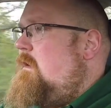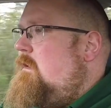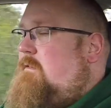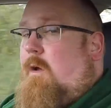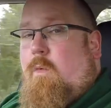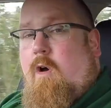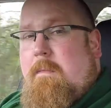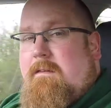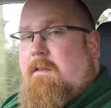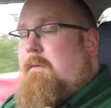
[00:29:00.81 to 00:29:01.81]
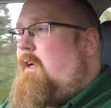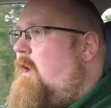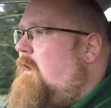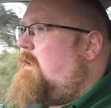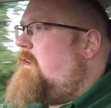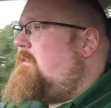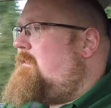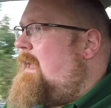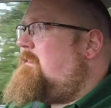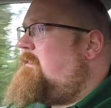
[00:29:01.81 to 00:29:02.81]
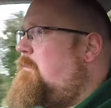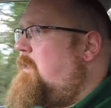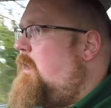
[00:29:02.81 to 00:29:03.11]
So what have been some of the highlights and some of the